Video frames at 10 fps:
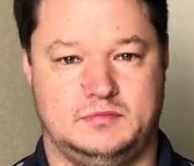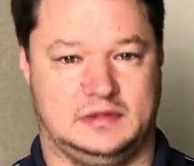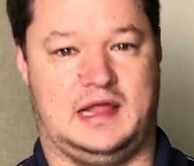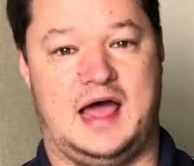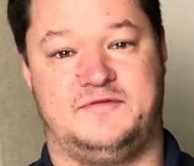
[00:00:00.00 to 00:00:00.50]

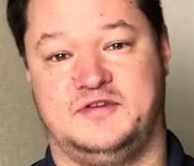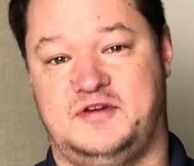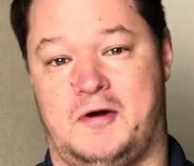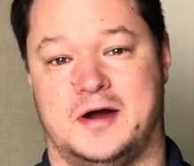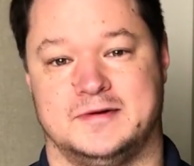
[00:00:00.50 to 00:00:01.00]
life is
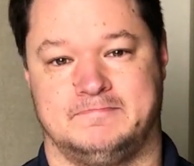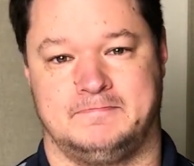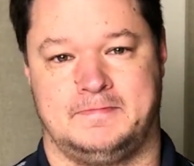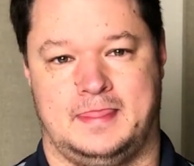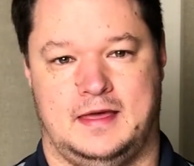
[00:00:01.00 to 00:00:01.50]
hard,
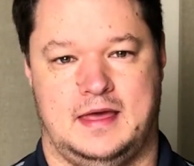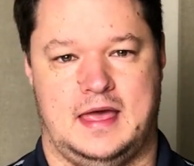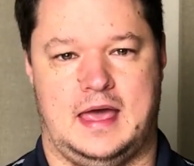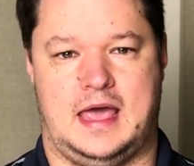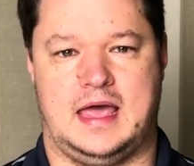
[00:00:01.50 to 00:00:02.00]

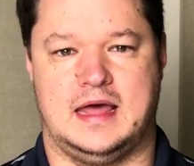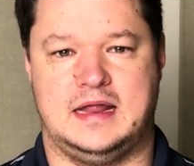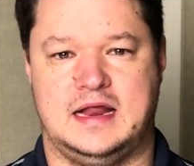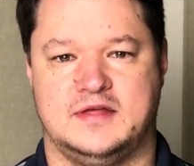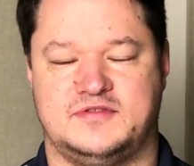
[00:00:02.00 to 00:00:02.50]
and
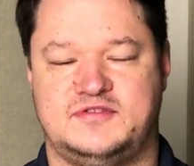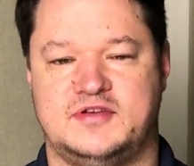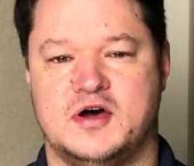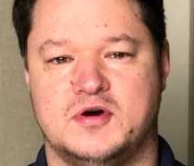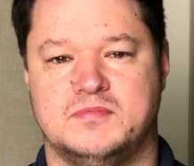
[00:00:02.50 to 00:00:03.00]
it is
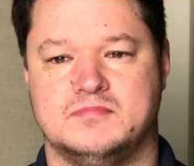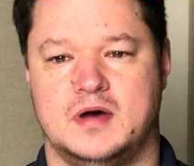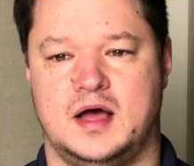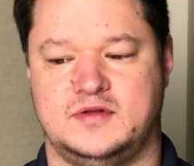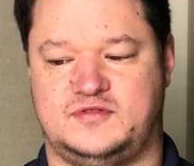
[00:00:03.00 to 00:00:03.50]
so
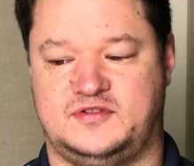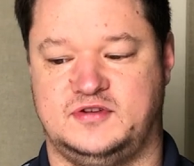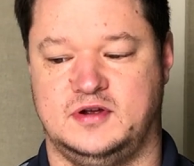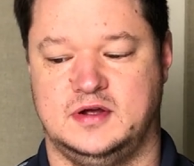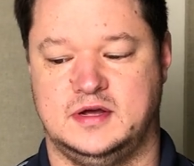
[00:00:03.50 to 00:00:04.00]

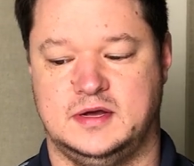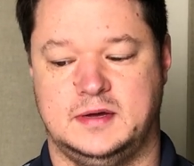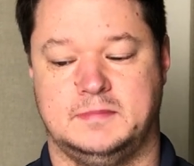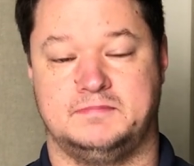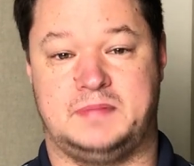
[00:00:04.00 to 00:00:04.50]
much
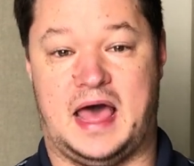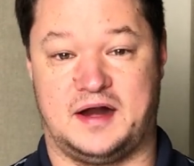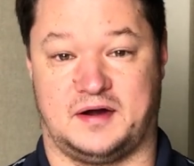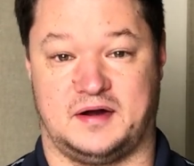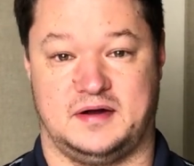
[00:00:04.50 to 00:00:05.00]

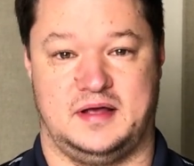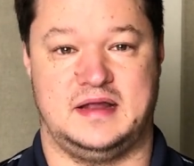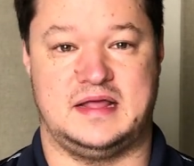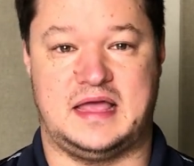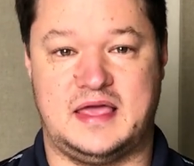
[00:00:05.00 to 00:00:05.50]
better
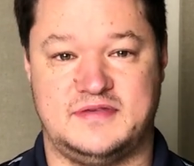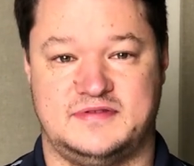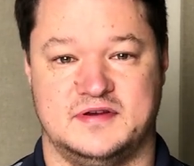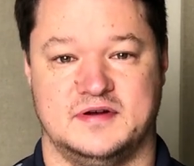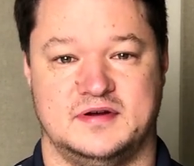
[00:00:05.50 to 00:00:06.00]
and
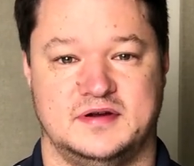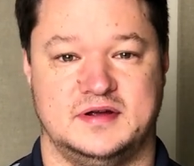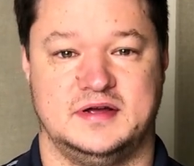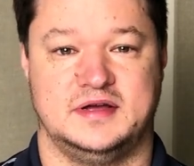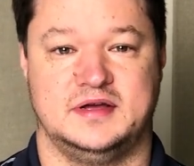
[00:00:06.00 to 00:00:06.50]
easier
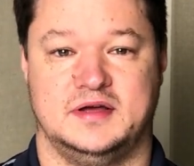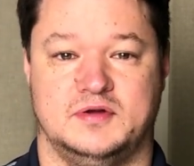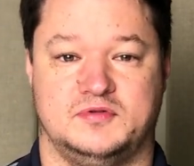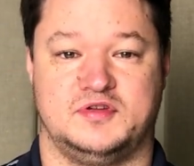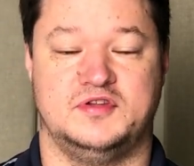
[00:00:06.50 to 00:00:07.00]

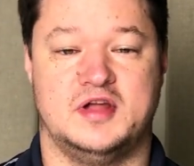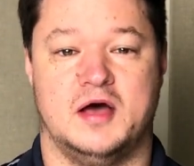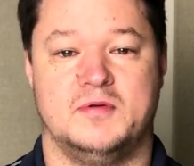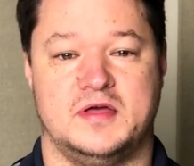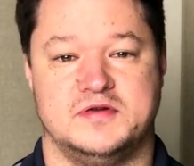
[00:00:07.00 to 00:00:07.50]
to
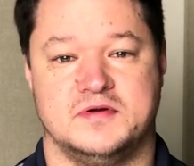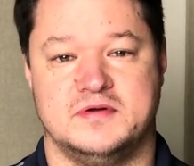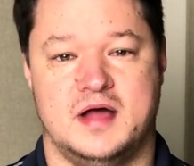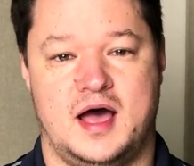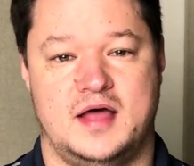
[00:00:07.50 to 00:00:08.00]
know that you're
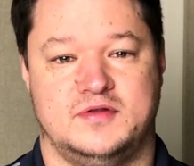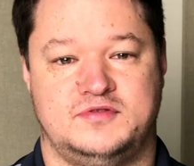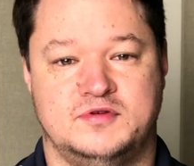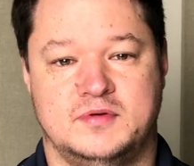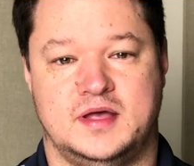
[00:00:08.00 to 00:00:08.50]
not
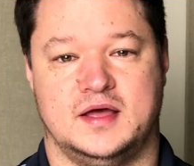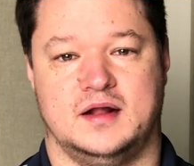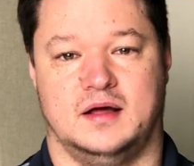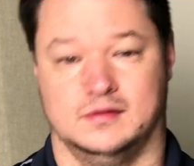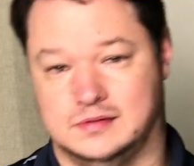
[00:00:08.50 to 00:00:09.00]
doing
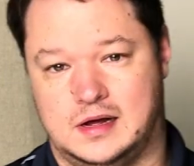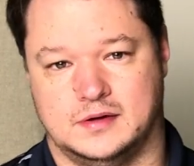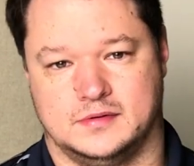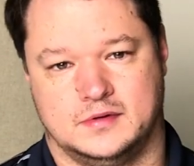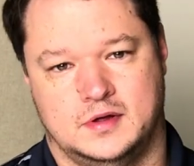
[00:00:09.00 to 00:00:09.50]
it alone.